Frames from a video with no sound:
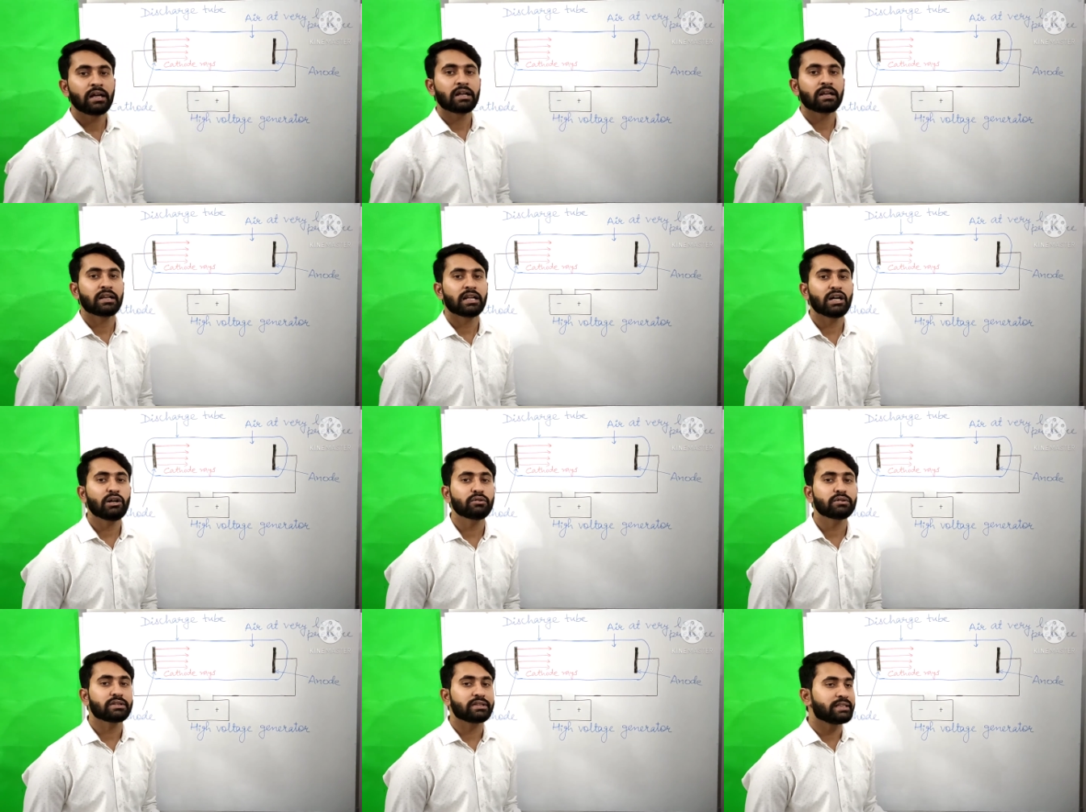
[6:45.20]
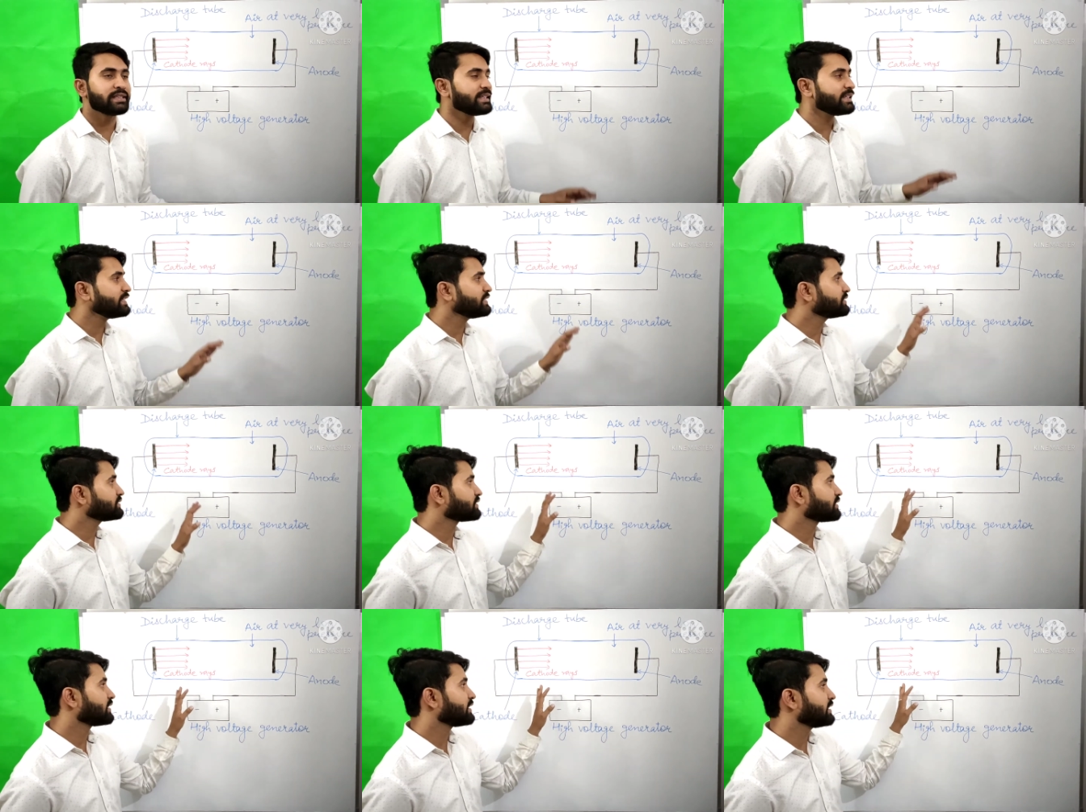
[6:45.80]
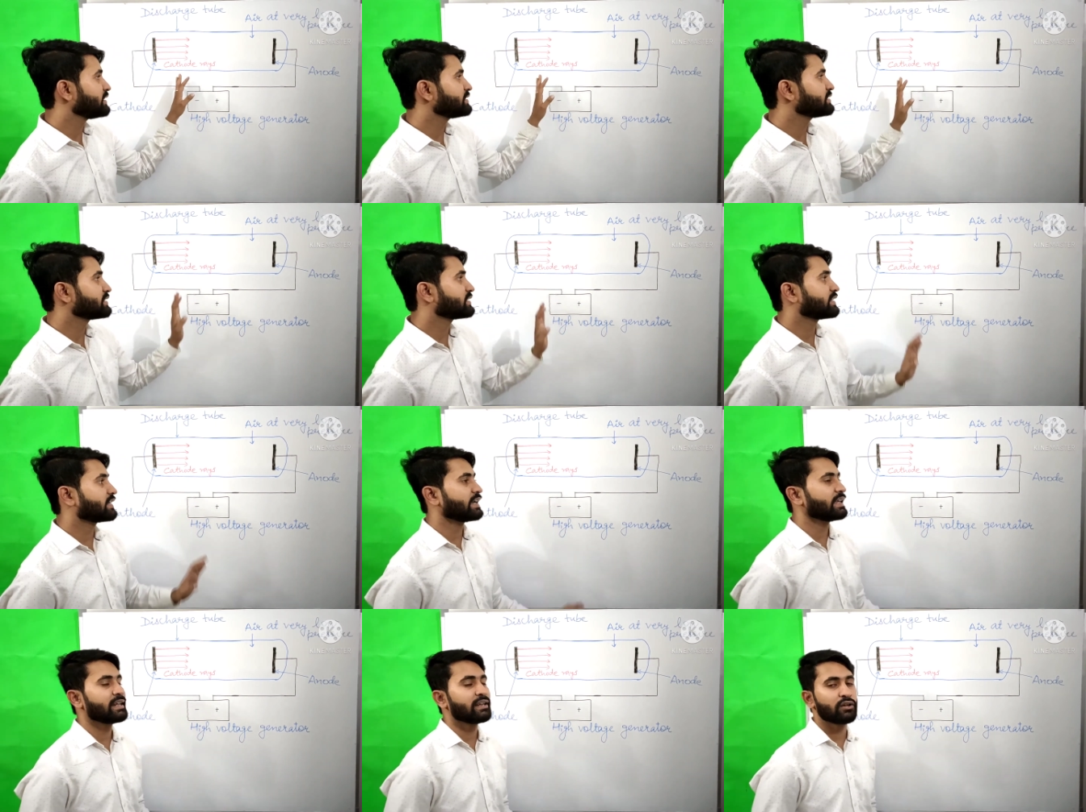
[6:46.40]
Now these rays
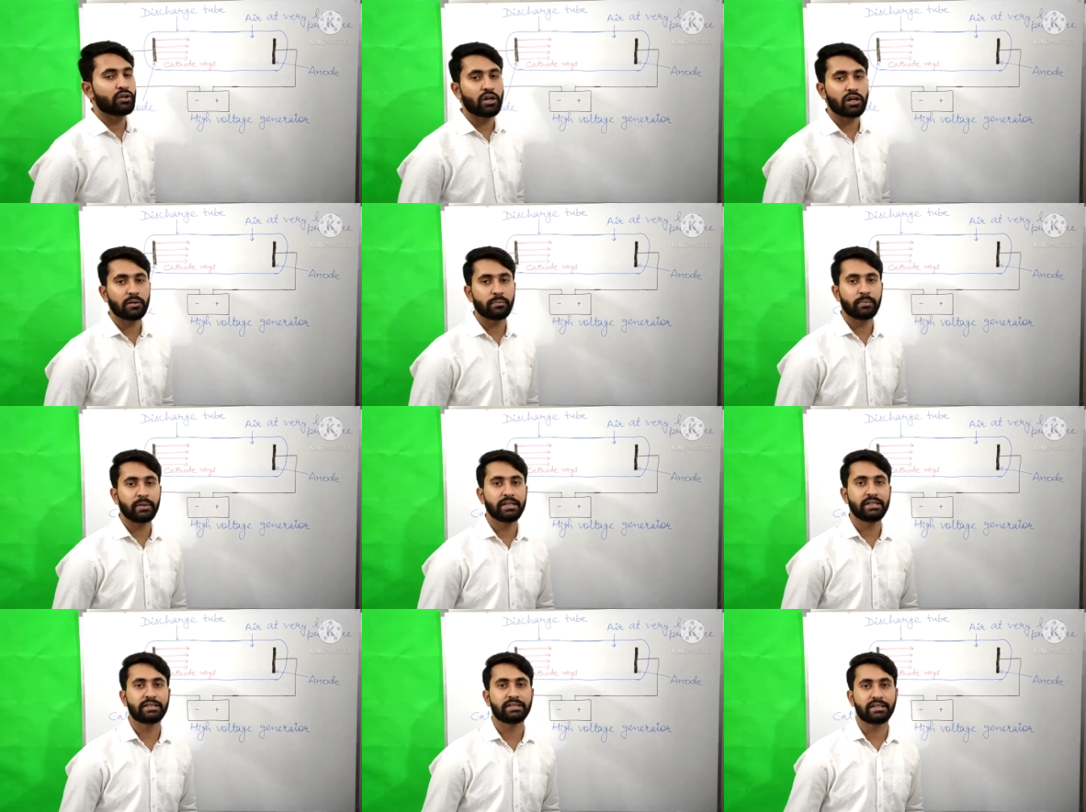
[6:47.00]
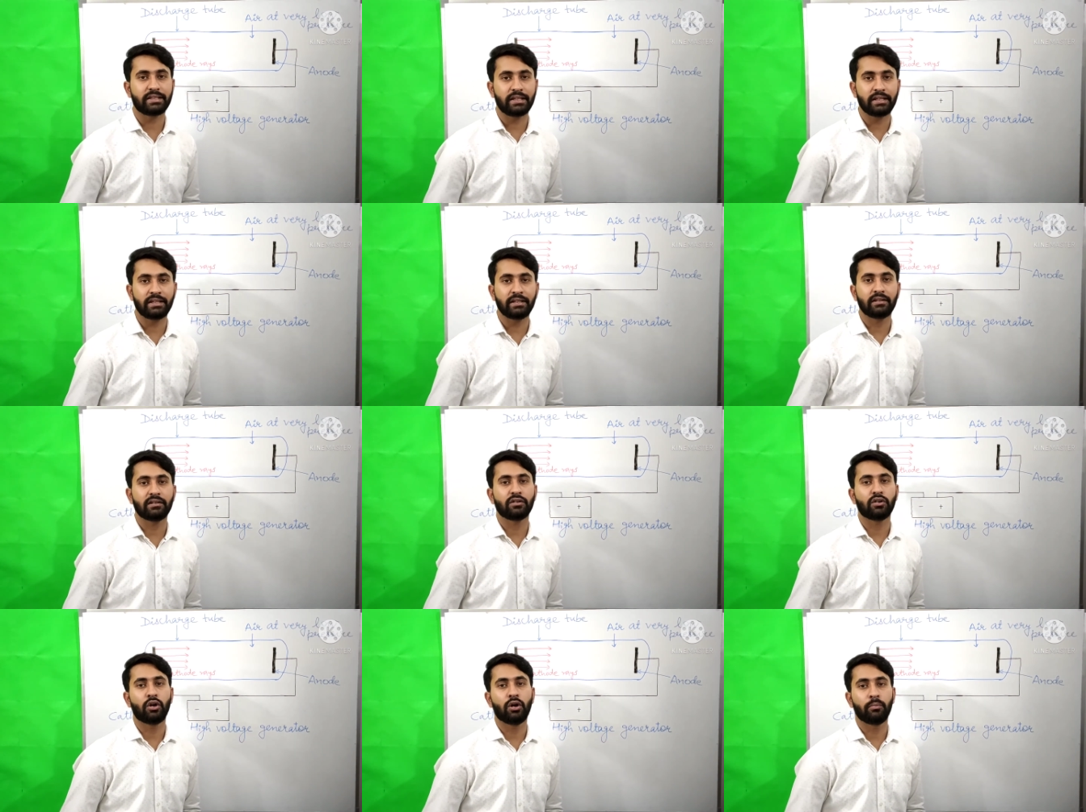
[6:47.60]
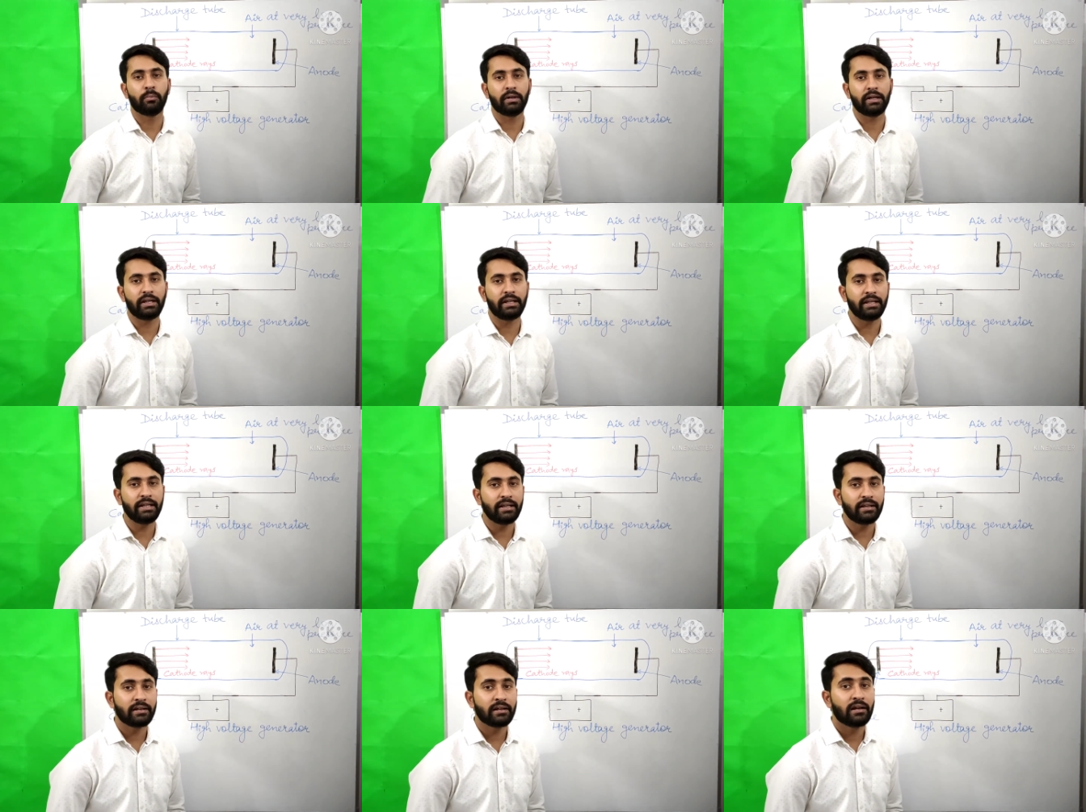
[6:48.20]
cannot be seen
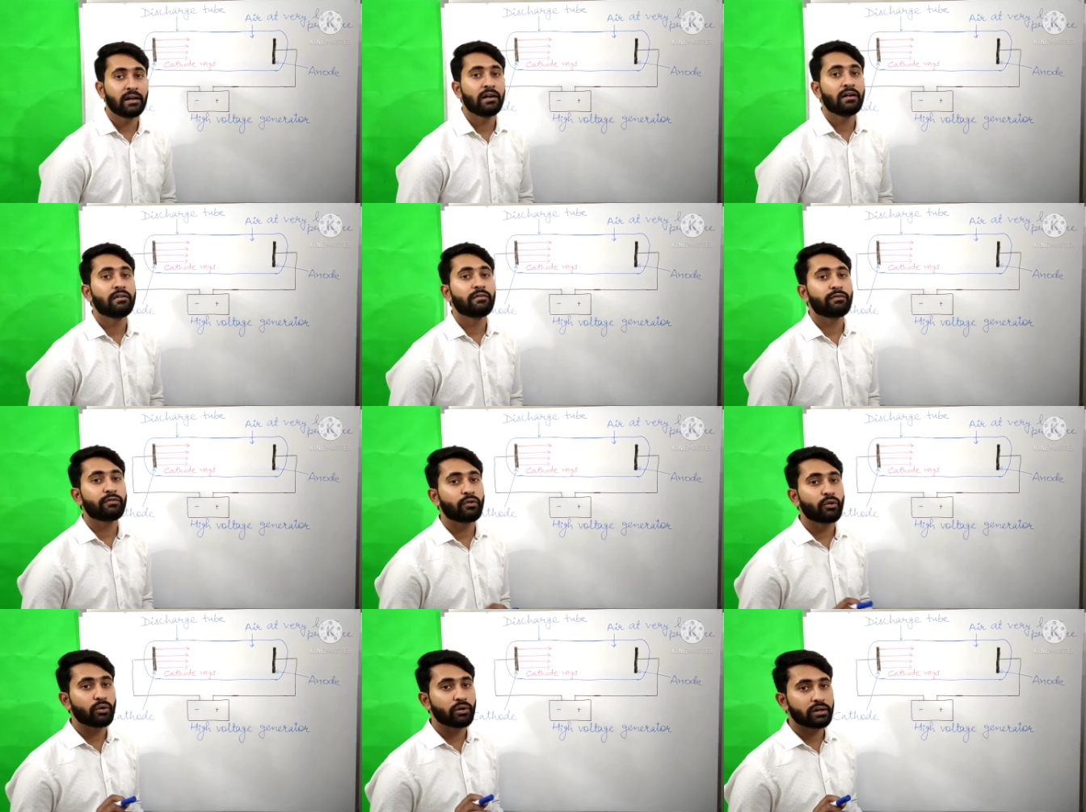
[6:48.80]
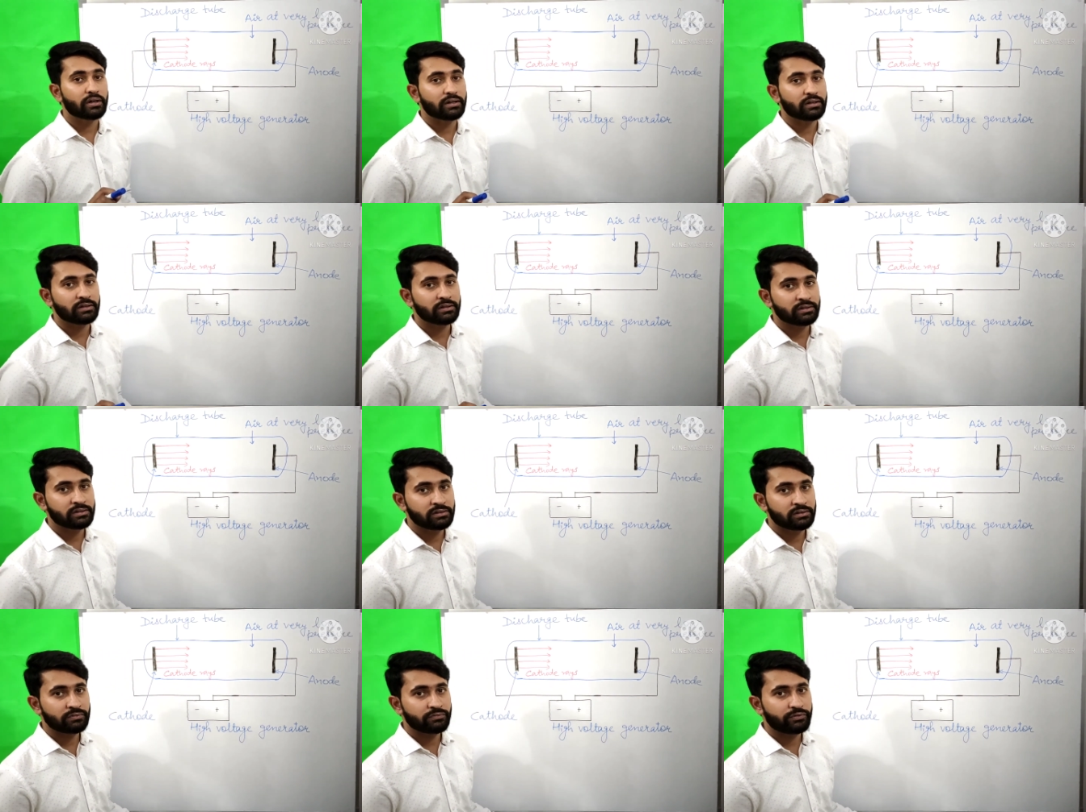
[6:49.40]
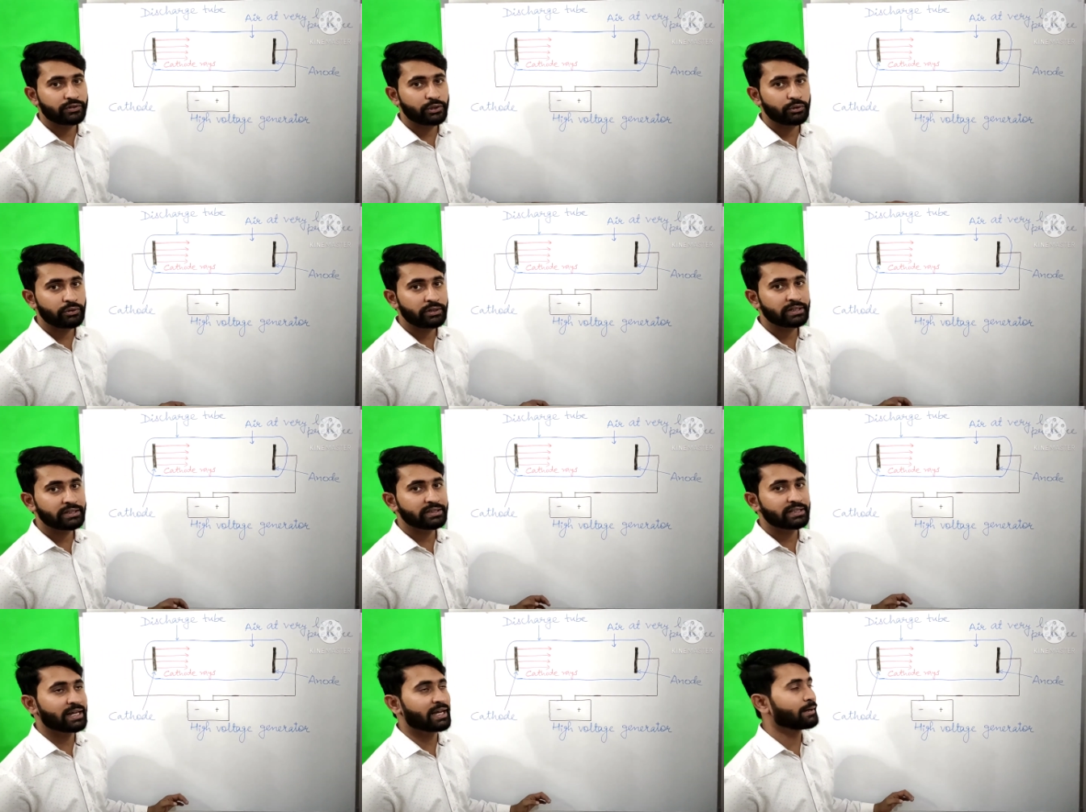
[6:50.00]
normally. For
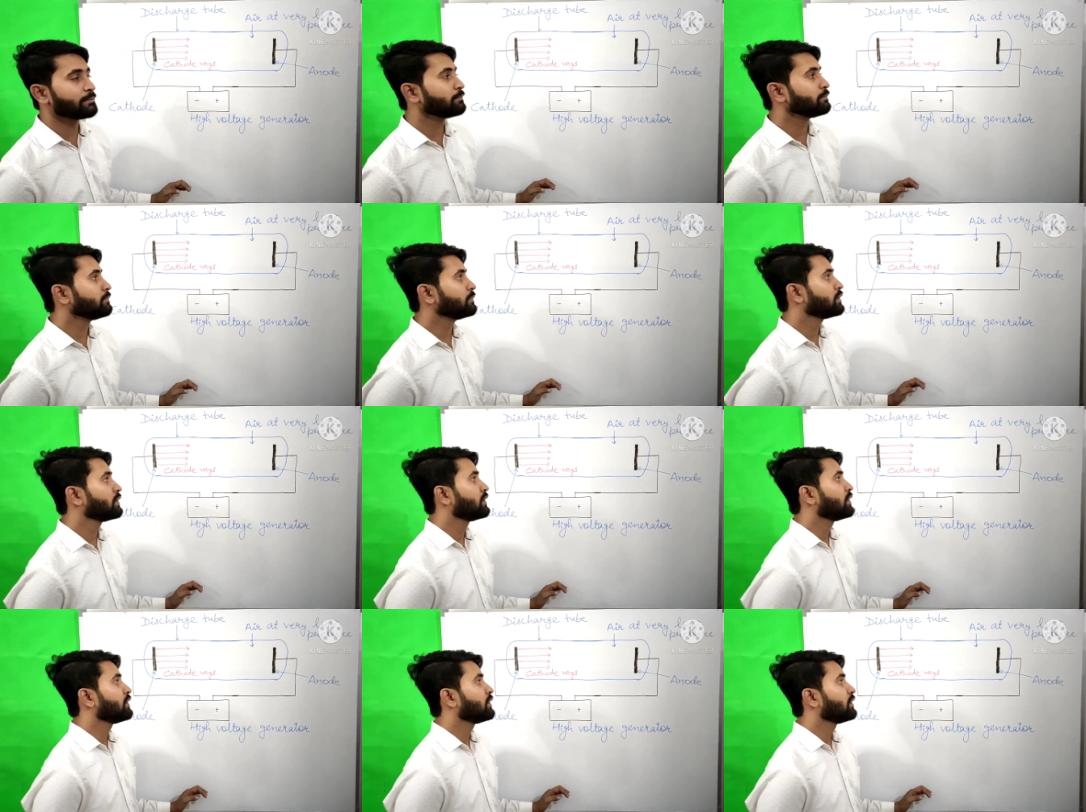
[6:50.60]
viewing them,